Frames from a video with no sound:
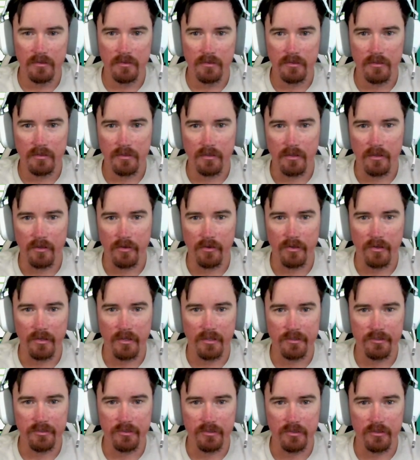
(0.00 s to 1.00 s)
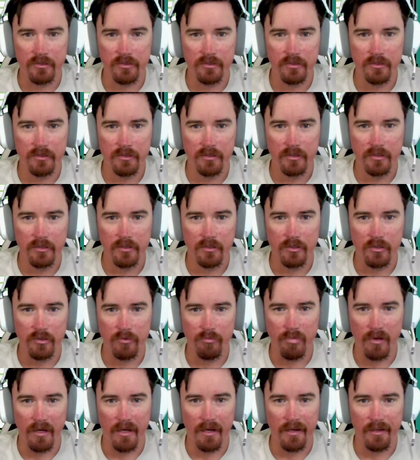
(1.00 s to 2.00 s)
know, you got your
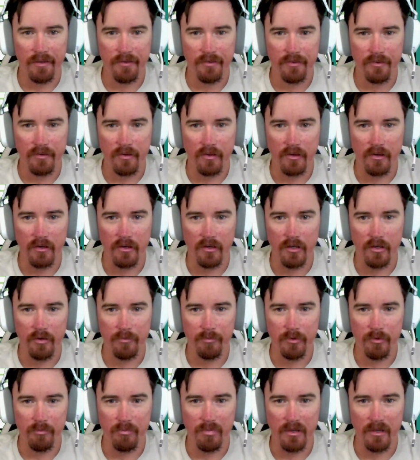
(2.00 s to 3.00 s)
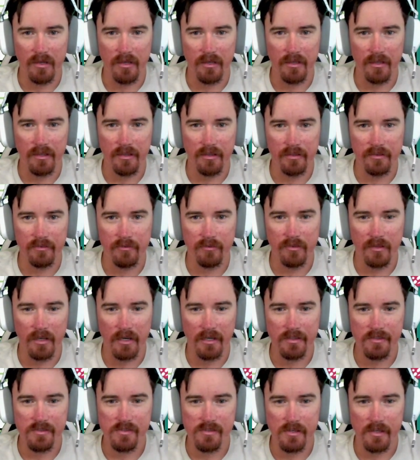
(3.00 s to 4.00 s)
bathtub, your bed,
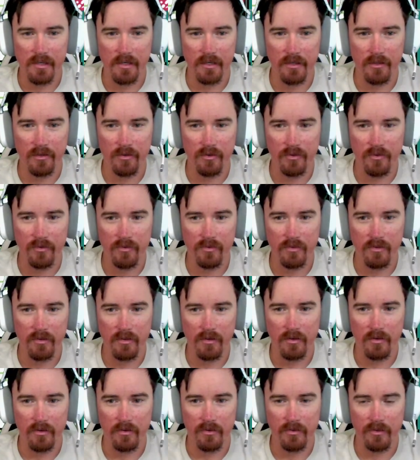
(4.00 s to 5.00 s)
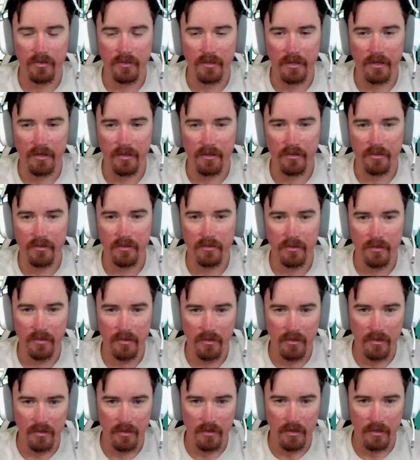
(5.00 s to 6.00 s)
nightstands. You know, you got a
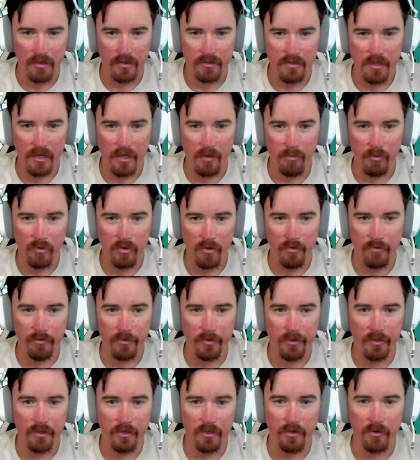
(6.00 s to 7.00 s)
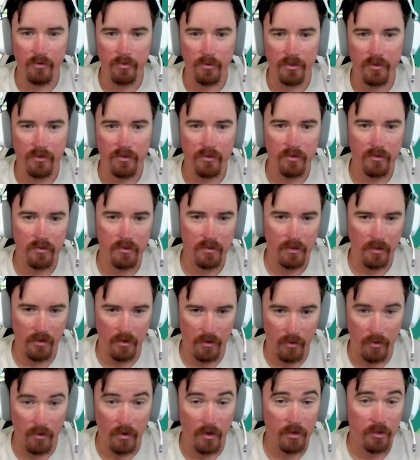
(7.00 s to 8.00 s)
table over here with, you
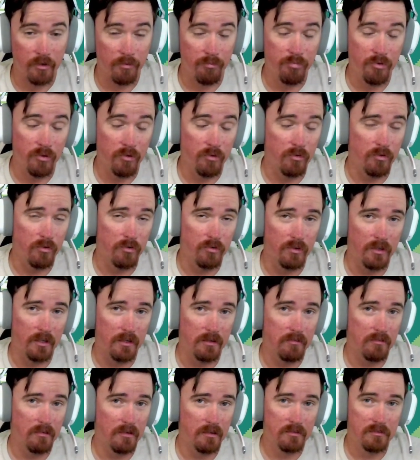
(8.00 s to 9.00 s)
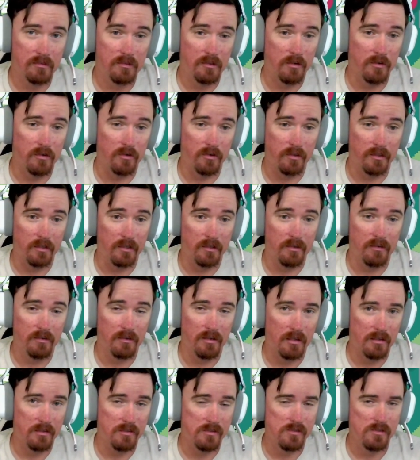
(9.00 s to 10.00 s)
know, a computer that currently
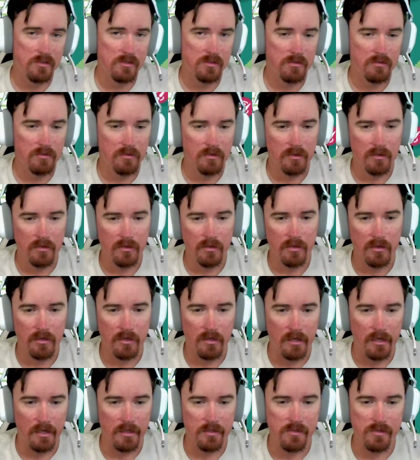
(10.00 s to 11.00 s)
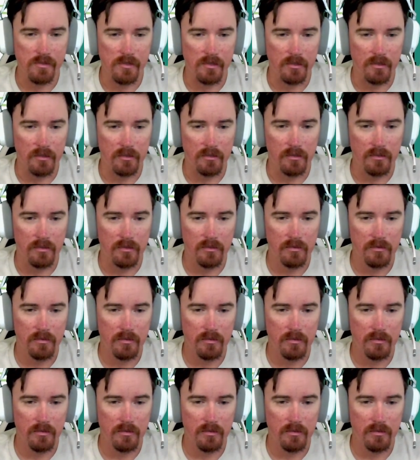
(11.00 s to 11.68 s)
it's a